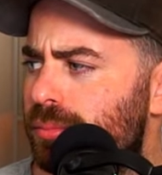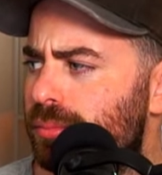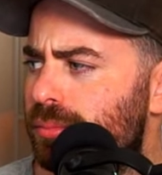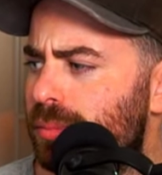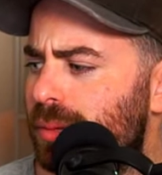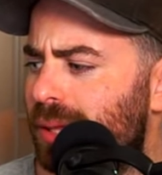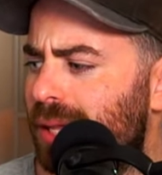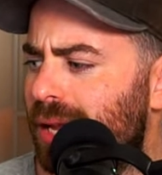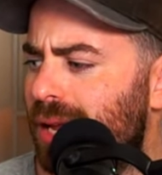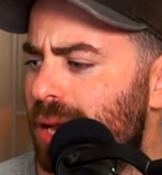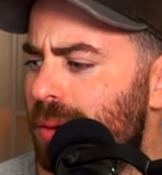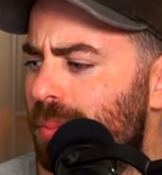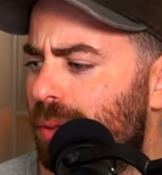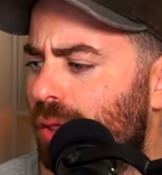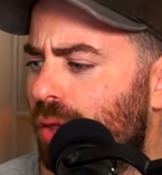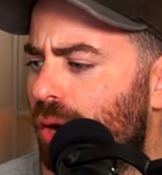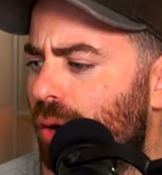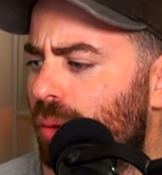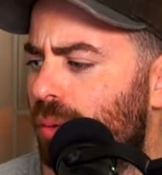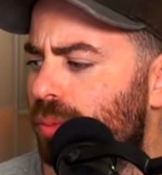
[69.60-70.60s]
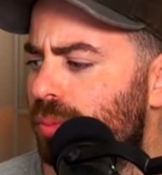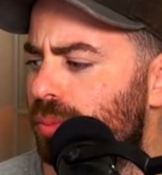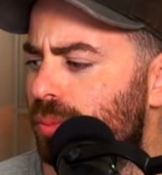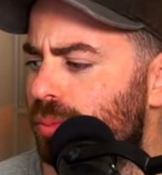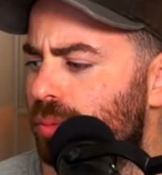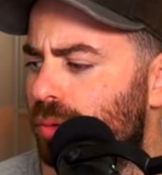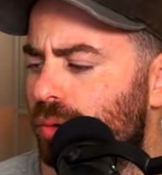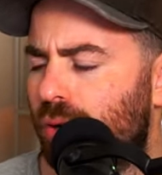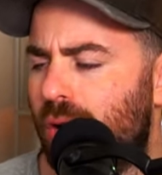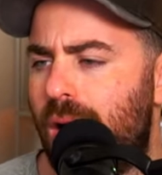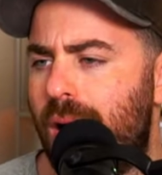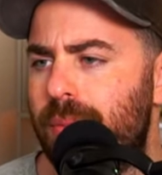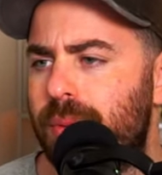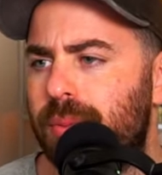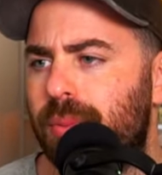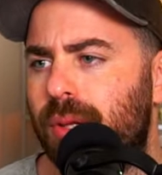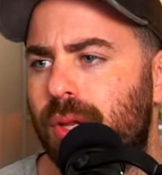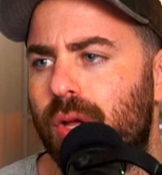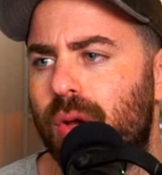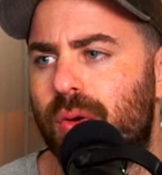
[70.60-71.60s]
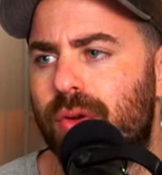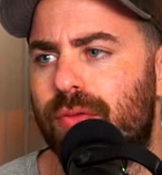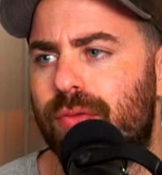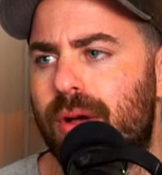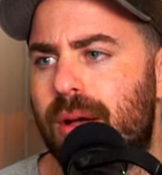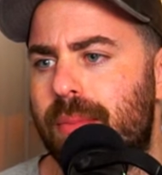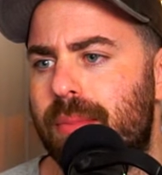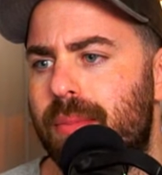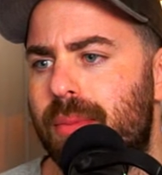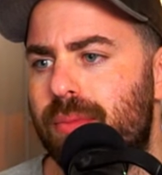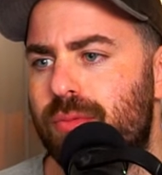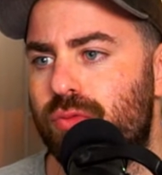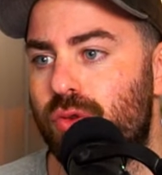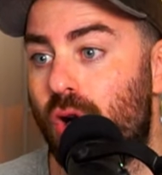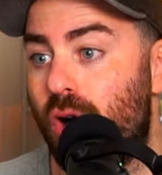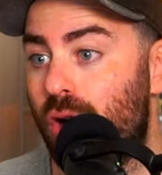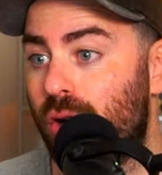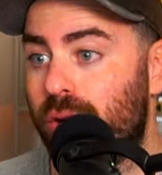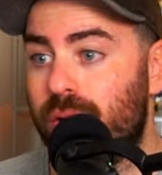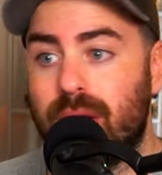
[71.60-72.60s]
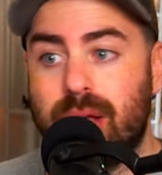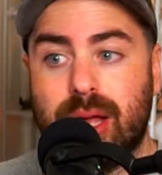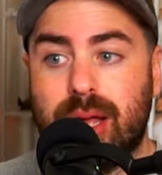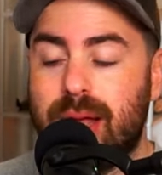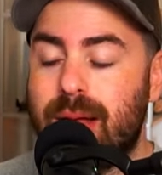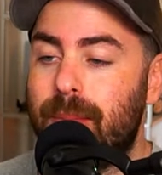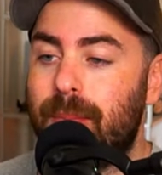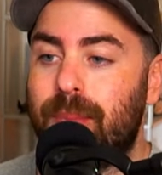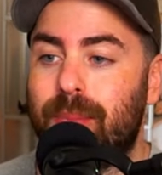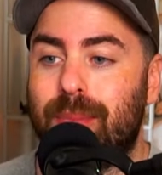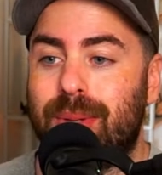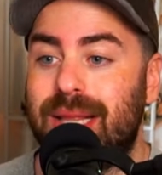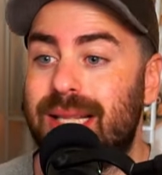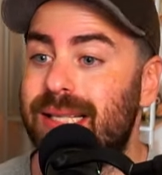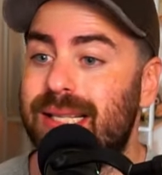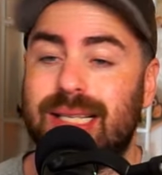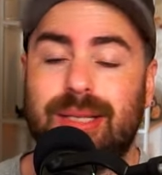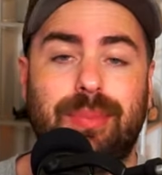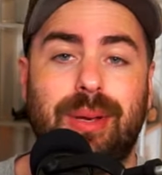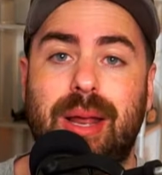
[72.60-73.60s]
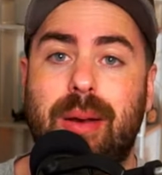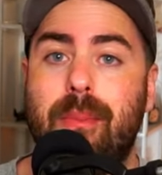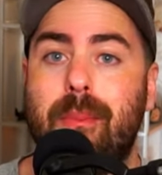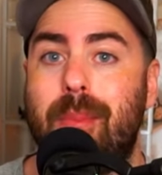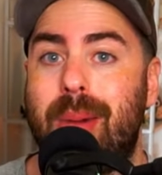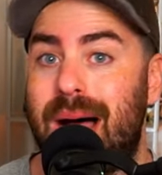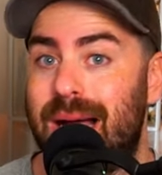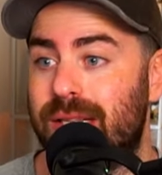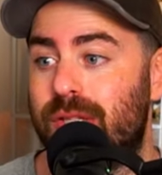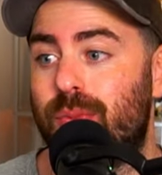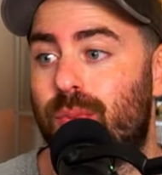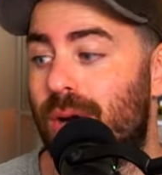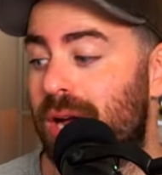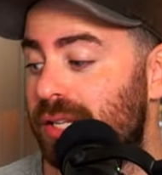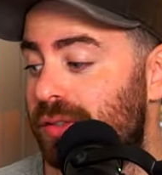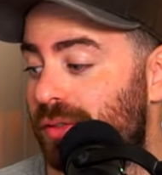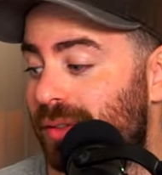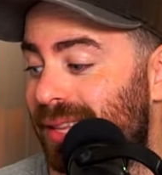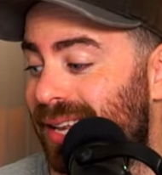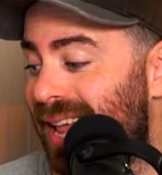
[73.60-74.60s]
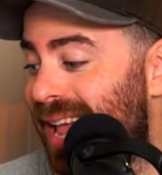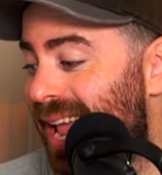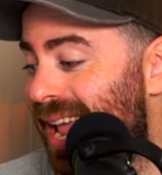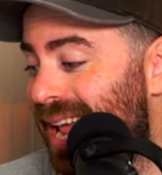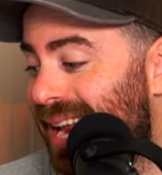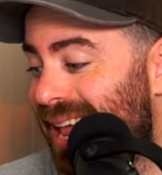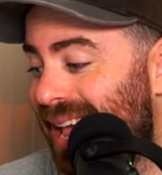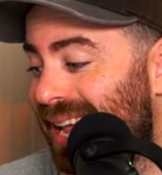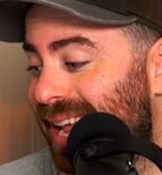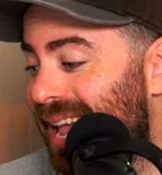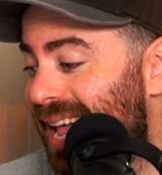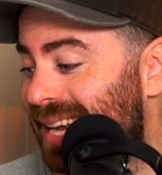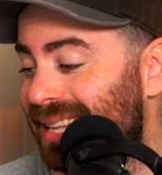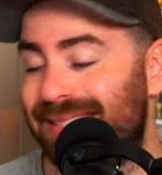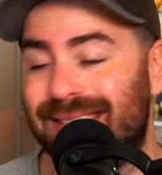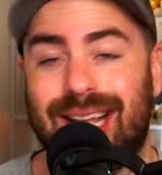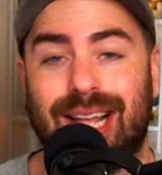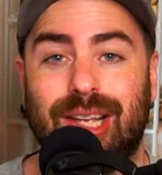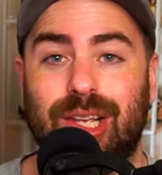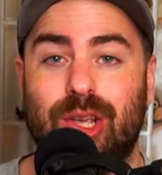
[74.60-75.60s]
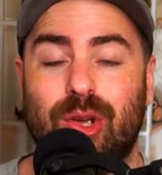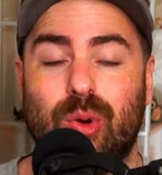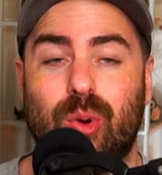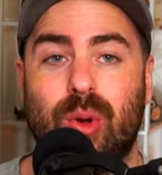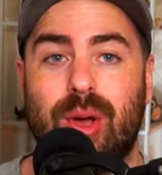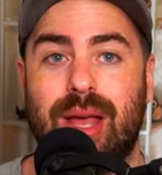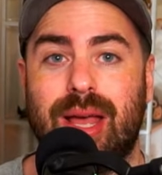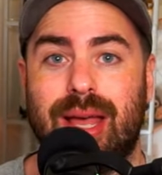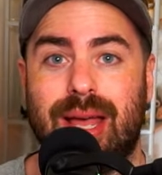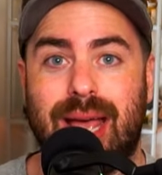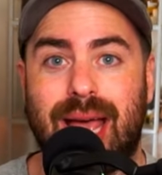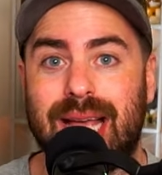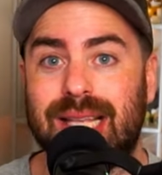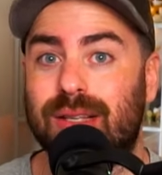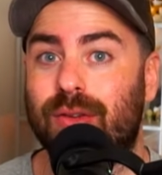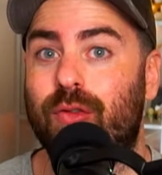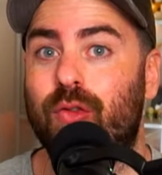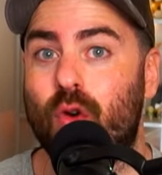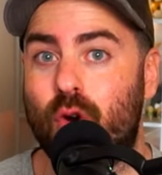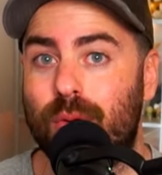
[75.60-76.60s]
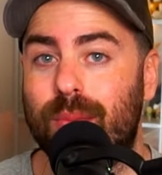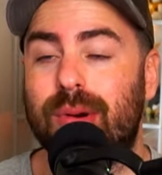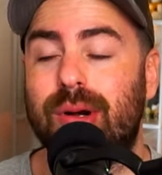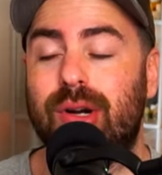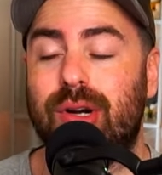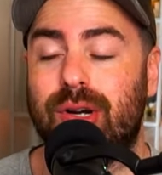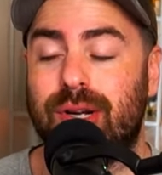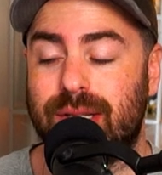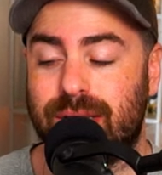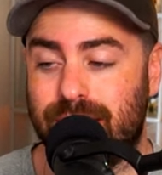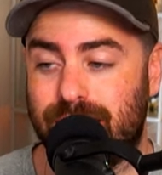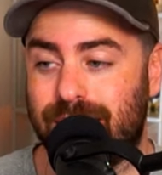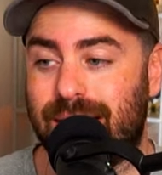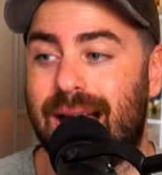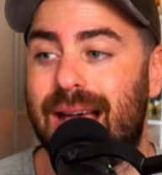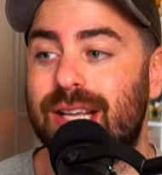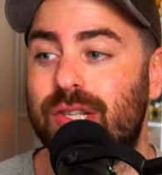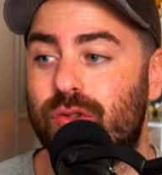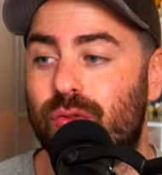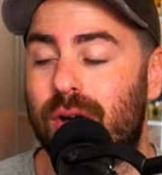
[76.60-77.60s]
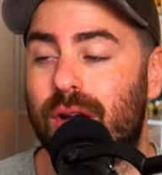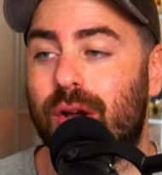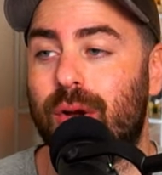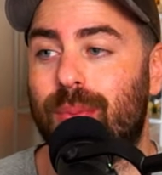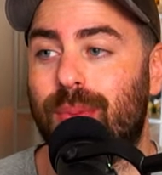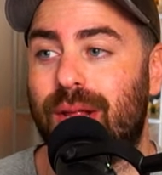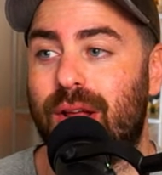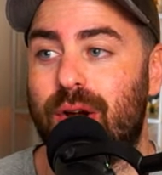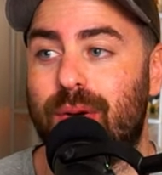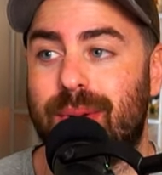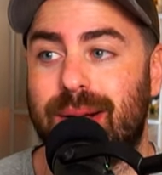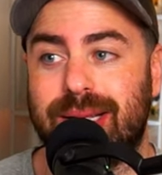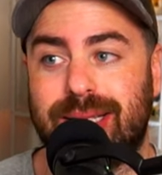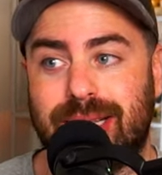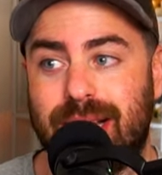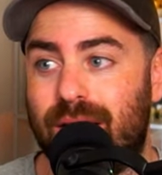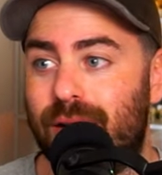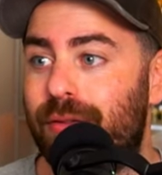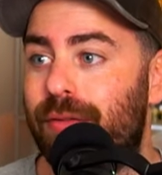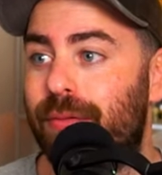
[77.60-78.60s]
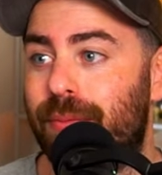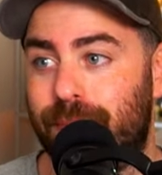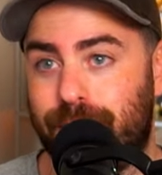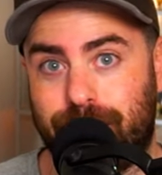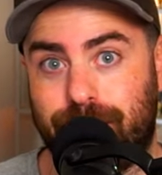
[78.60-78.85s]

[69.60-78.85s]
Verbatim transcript: Link it below or comment below if I'm wrong. But this has been my surprise for the day, and I gotta tell you, as a former Sky Striker player myself,